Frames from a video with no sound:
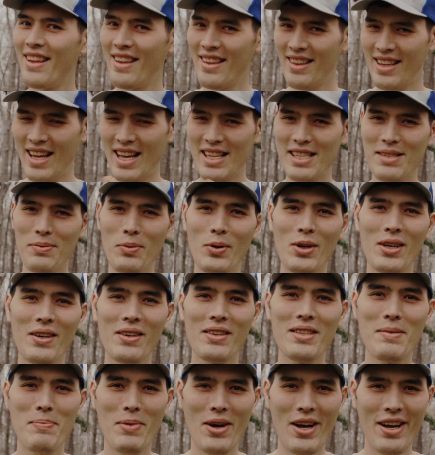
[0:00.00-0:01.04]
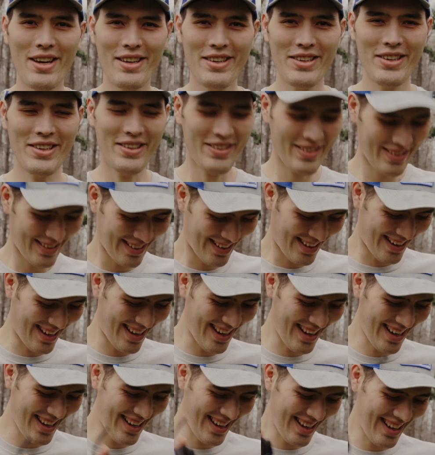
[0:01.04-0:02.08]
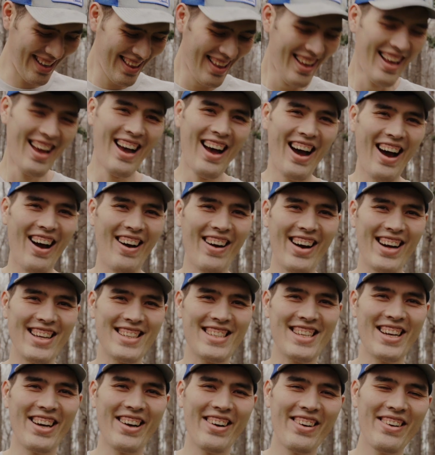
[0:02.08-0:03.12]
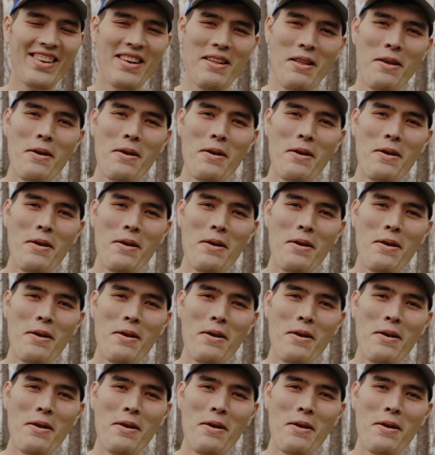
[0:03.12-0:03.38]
That's one to ponder. Alright, so